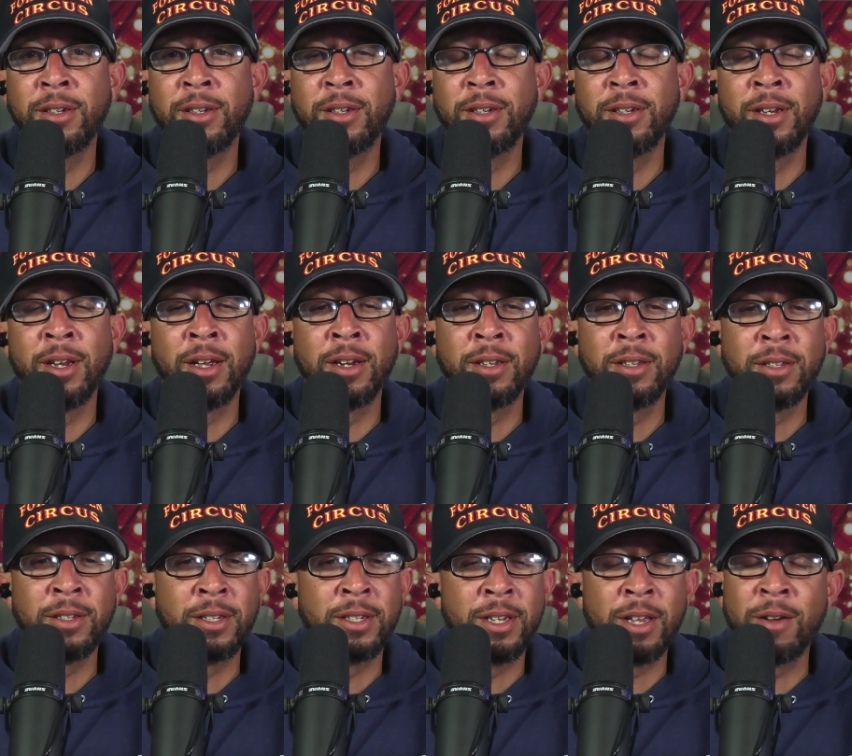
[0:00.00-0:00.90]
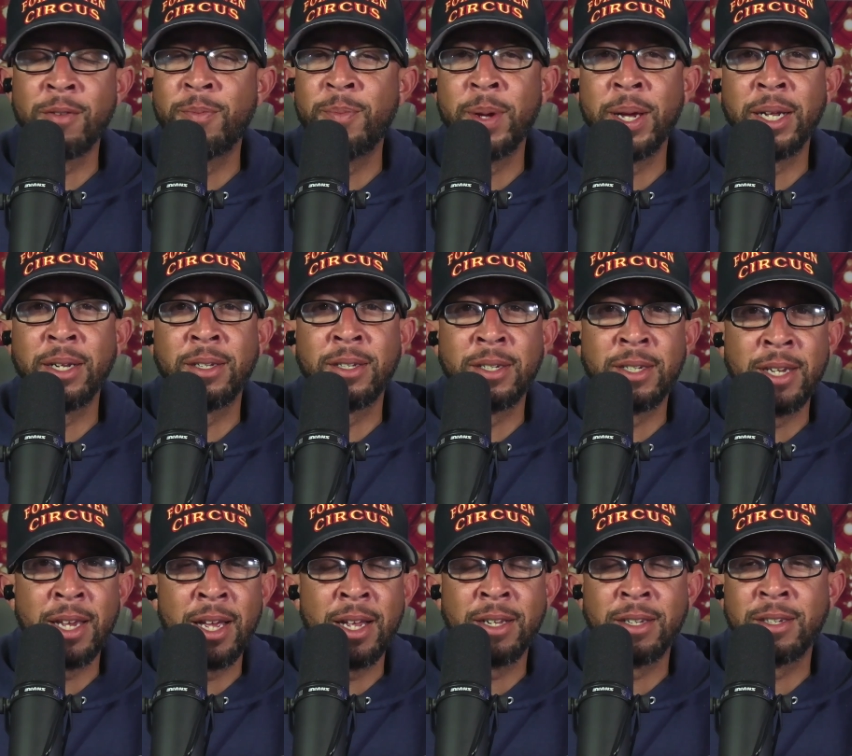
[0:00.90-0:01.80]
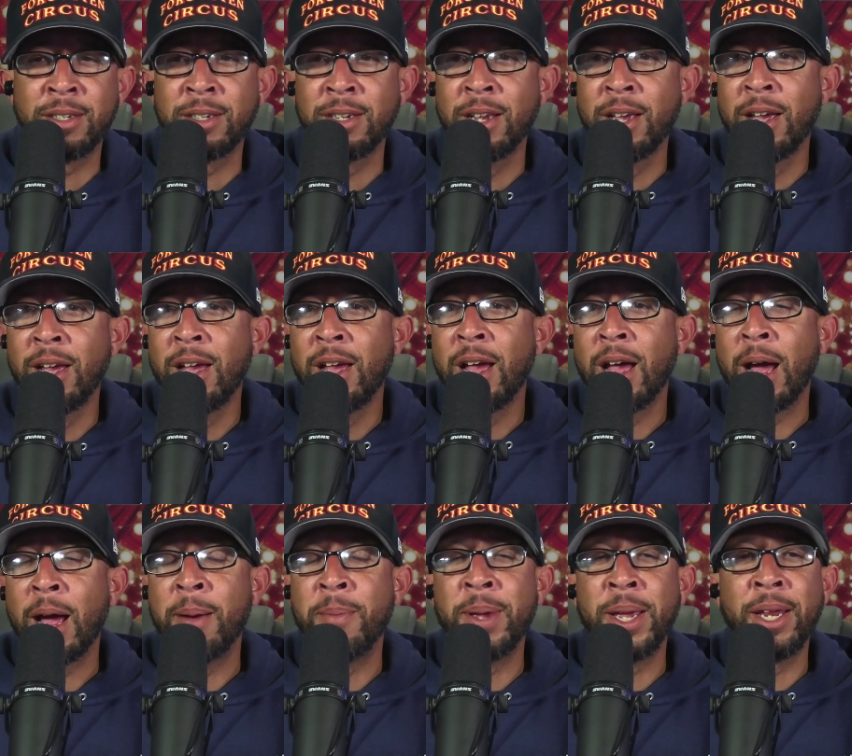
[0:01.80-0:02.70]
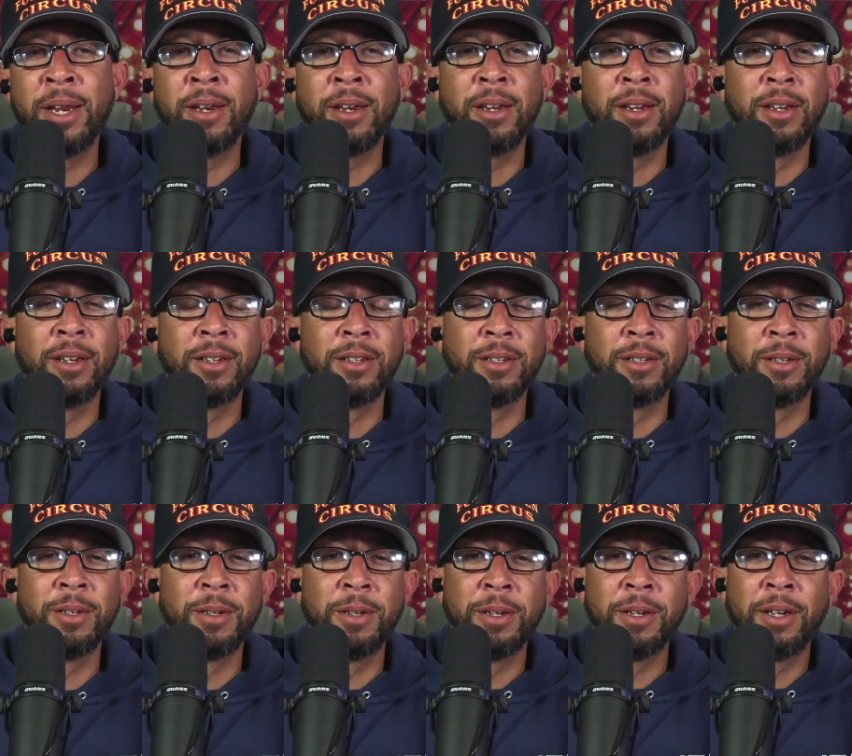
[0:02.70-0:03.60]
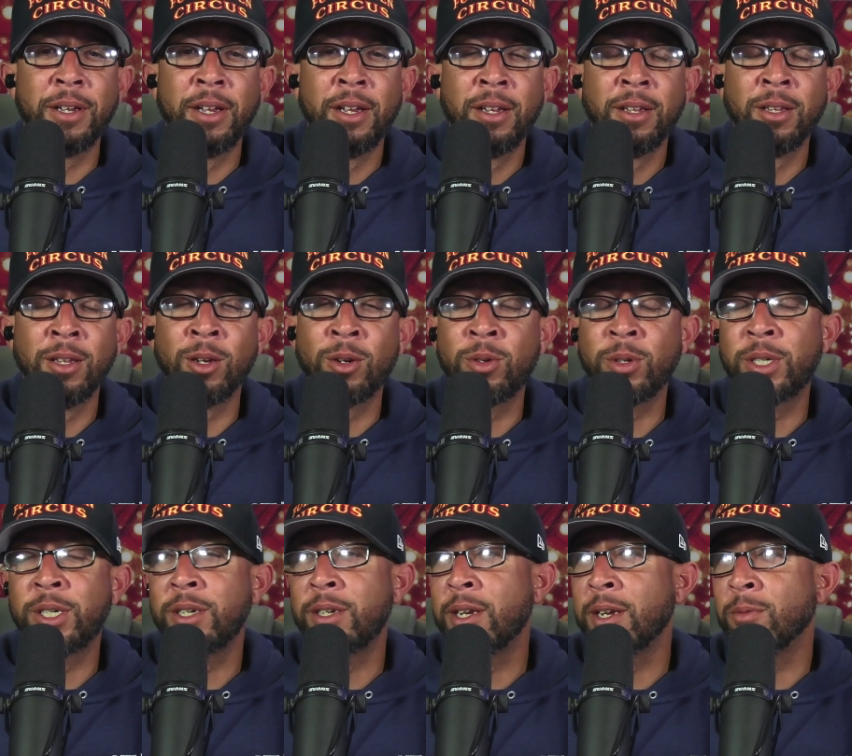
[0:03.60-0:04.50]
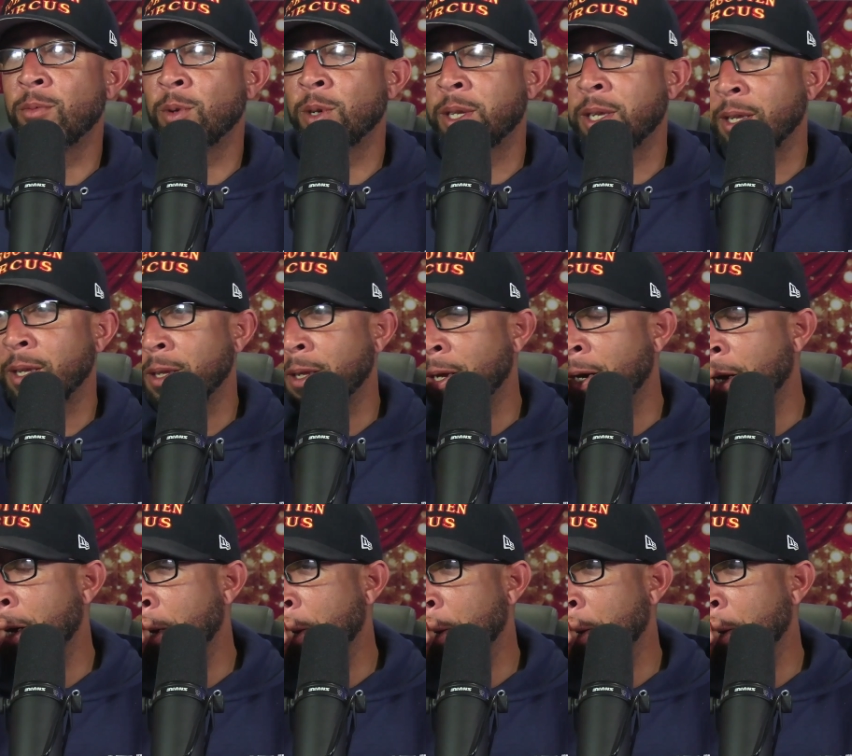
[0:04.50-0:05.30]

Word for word: None of the stuff made sense. I mean, look what you did with uh,